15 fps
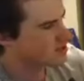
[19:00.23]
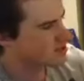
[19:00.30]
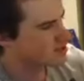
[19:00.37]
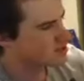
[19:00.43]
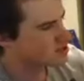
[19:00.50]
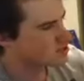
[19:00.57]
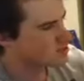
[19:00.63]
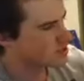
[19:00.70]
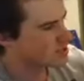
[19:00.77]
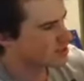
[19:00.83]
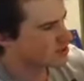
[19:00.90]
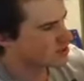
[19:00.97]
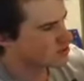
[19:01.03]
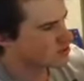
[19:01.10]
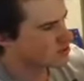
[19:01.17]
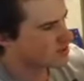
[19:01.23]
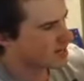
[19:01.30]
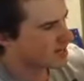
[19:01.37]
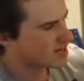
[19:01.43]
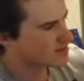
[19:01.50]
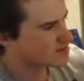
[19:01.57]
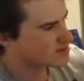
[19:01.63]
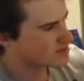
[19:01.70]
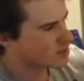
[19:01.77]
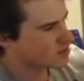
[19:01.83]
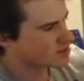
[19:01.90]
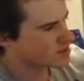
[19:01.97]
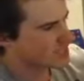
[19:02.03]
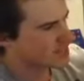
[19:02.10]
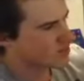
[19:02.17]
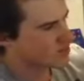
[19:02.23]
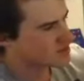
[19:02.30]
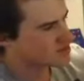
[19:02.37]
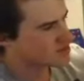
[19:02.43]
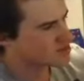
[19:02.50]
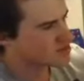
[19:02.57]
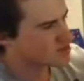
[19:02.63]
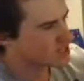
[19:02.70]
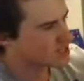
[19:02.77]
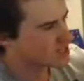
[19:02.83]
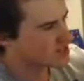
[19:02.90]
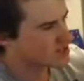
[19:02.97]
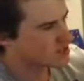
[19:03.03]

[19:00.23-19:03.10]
So we got to glue it back. Oh, it kind of wants to stick,